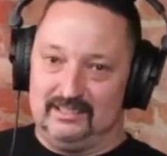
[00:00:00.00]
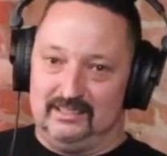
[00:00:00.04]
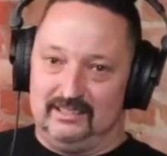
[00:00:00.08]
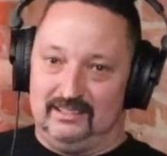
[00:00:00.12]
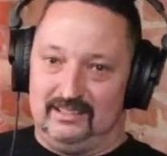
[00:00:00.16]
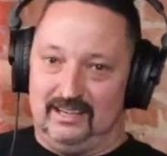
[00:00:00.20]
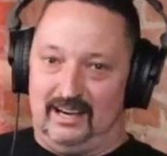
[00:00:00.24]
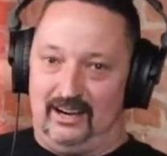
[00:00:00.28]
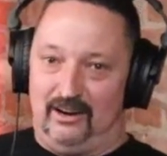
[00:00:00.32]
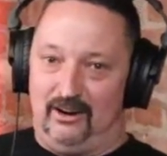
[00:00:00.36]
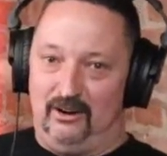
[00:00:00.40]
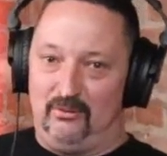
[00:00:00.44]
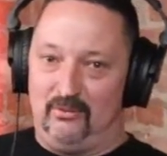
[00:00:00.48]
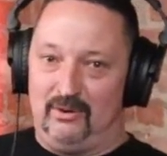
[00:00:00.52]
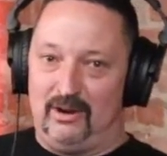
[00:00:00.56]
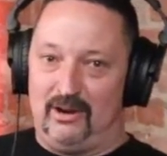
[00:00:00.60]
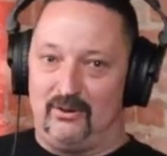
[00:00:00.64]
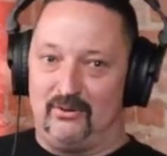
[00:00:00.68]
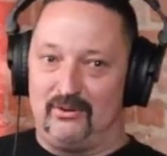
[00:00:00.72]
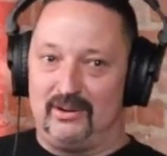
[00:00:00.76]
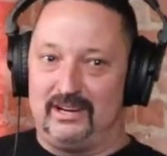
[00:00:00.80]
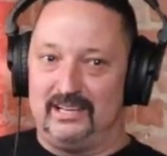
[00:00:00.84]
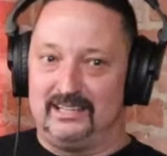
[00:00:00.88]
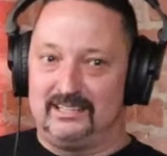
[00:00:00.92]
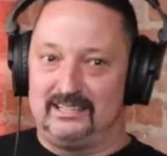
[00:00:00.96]
I hope we
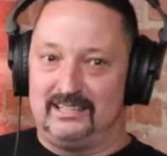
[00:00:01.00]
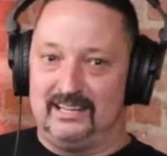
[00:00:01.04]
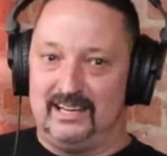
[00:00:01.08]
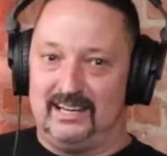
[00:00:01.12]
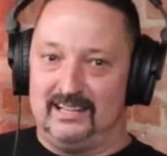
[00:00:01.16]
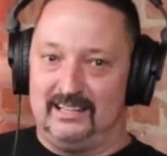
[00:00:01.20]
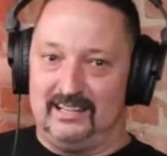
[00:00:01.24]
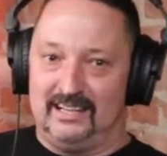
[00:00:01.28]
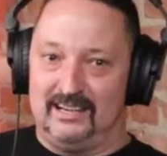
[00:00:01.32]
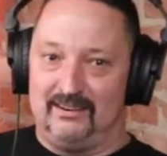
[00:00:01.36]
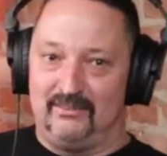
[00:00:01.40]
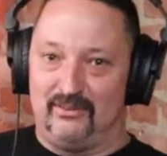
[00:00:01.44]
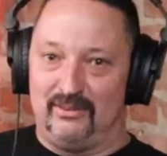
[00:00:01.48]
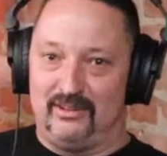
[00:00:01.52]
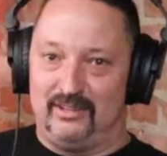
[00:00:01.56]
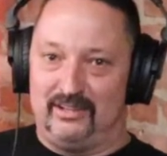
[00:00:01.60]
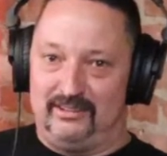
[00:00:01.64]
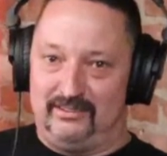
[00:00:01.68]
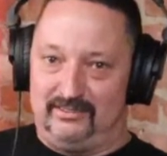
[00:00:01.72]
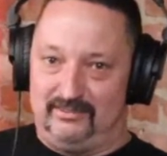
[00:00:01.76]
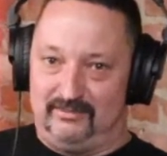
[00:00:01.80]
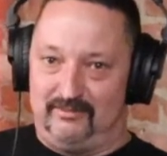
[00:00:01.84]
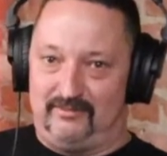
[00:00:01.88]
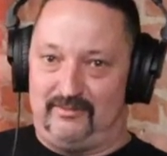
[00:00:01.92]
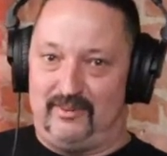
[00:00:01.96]
don't get to that level that
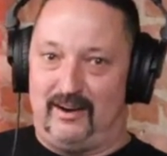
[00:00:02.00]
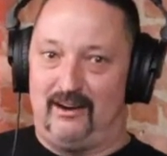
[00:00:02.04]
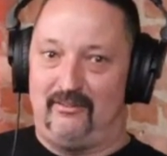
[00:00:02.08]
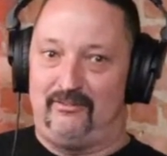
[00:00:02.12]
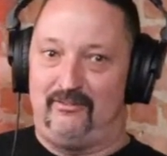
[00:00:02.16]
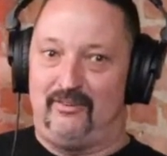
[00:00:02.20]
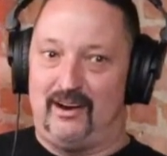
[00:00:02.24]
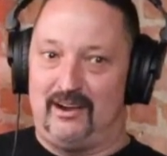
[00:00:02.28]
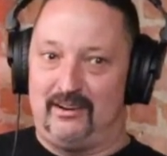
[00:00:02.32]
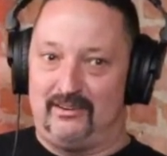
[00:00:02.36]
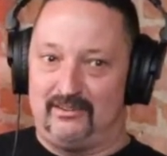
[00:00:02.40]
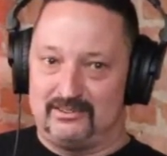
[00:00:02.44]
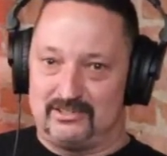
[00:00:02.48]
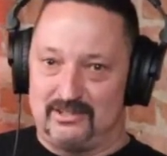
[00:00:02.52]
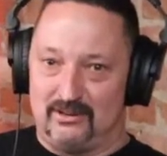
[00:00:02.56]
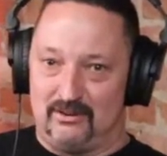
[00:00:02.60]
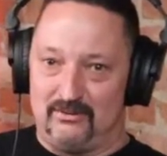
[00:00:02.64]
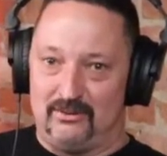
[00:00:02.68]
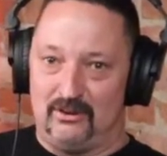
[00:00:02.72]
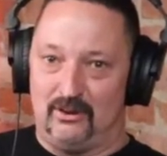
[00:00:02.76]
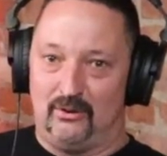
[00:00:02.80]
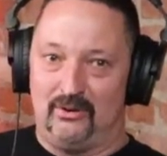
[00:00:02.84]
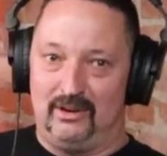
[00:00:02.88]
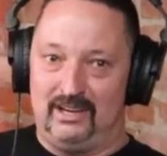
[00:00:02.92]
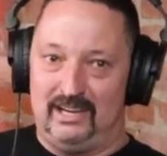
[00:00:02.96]
firefighters don't
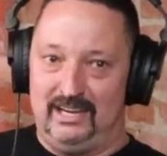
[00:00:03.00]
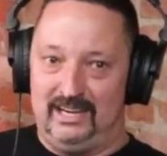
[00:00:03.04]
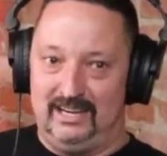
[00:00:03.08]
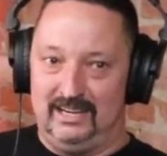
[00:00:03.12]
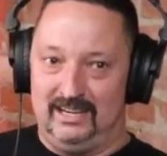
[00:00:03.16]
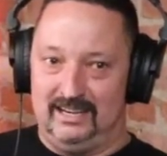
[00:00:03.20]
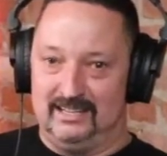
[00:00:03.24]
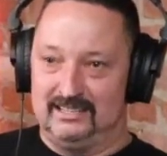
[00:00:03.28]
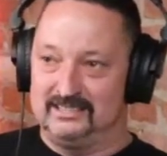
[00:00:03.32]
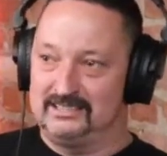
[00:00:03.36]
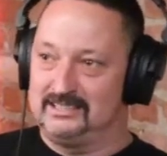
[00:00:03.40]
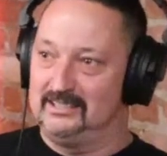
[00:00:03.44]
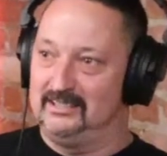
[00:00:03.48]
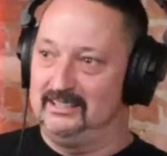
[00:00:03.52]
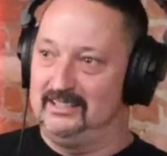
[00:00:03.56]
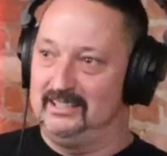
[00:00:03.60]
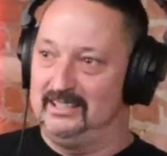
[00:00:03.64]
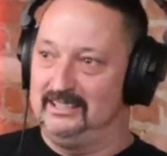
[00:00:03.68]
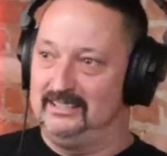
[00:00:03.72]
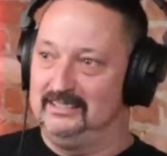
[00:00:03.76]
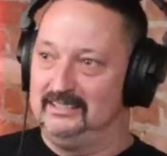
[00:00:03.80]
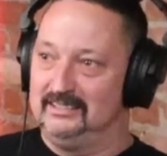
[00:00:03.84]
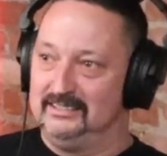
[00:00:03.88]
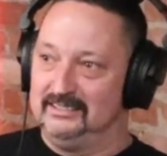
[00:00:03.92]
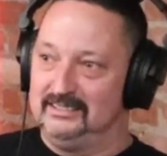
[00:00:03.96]
know what heat is till
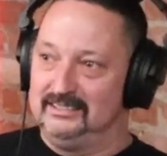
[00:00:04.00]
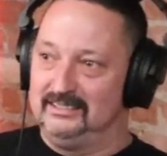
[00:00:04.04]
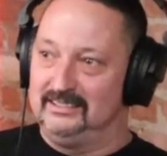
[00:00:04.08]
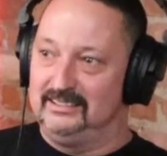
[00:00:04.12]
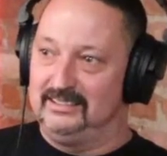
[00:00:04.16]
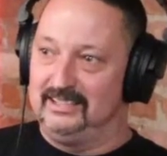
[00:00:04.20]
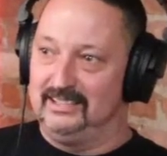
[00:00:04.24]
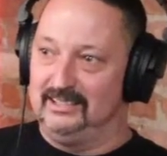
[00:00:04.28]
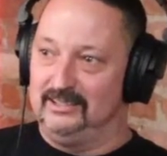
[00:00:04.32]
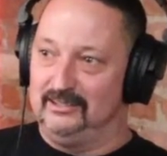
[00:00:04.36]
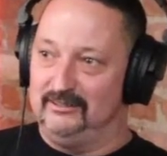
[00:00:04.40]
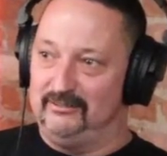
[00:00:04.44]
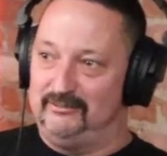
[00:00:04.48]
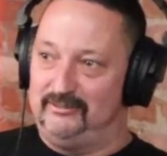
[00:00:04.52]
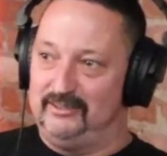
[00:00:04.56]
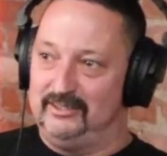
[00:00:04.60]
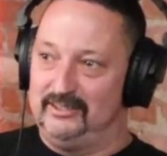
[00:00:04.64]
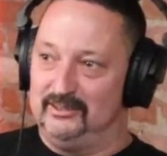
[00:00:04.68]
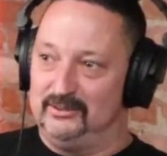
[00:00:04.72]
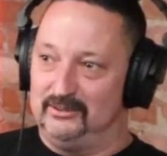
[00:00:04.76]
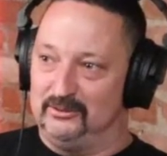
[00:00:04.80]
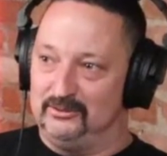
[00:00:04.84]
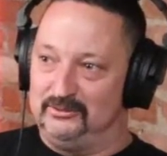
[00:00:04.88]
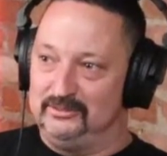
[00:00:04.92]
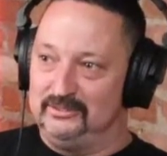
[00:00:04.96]
they get in the
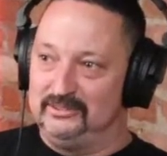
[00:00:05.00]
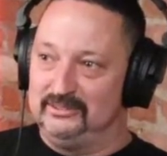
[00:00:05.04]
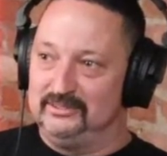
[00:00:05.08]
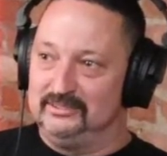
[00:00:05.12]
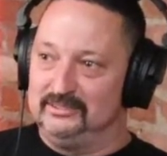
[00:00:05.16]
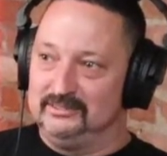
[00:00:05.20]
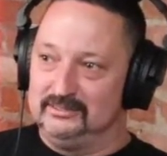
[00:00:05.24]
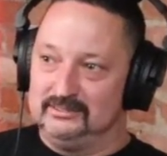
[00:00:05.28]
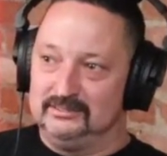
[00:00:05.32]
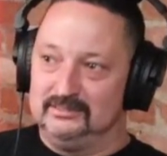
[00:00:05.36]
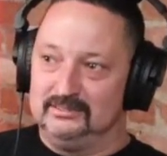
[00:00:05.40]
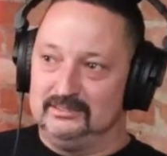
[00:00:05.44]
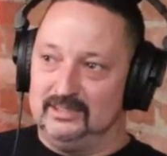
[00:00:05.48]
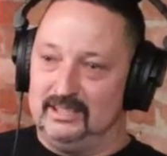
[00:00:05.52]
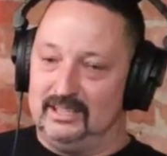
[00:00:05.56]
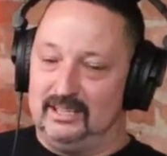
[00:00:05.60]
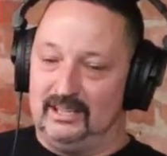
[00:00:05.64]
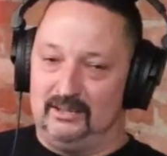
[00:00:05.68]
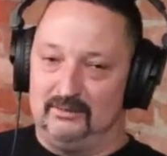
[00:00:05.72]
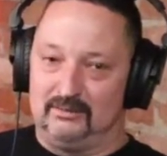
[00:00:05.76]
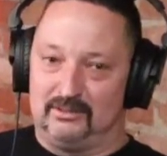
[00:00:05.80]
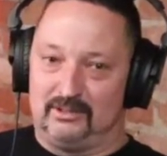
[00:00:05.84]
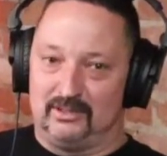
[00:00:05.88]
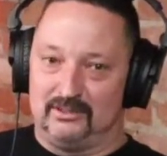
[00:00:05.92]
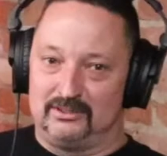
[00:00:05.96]
field,
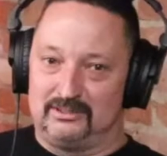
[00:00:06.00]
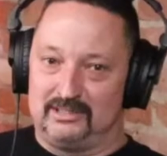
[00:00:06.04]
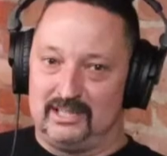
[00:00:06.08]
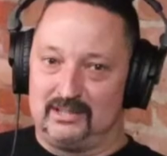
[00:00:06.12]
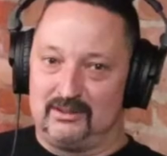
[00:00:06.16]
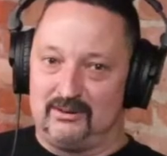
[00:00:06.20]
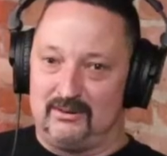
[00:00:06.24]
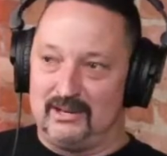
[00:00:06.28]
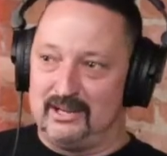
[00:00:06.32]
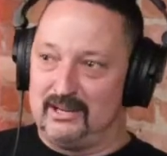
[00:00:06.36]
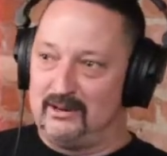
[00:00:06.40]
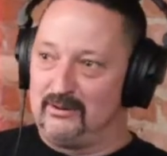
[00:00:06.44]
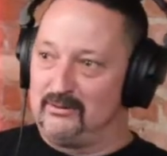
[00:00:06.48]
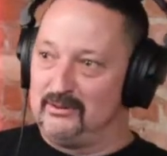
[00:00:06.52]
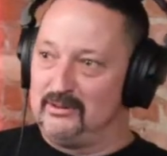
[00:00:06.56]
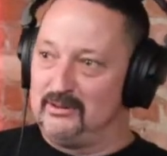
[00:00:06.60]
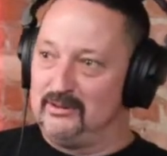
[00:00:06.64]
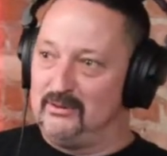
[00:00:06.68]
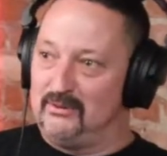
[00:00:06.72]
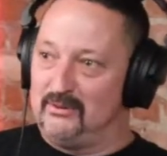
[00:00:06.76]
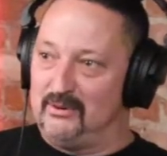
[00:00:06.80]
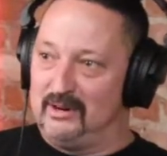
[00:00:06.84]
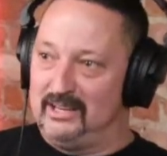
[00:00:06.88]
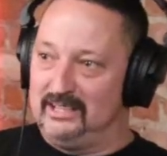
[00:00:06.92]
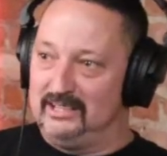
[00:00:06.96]
because they're going to get a rude
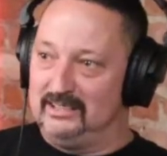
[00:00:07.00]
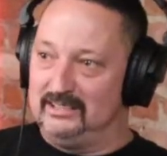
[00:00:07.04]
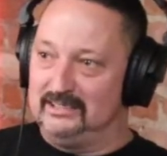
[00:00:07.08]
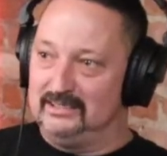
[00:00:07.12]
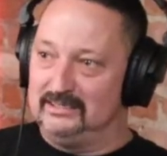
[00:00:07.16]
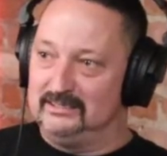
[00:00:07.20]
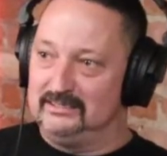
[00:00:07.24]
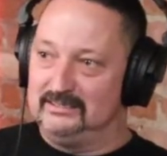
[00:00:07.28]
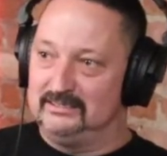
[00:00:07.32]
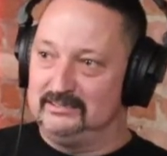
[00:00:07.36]
awakening.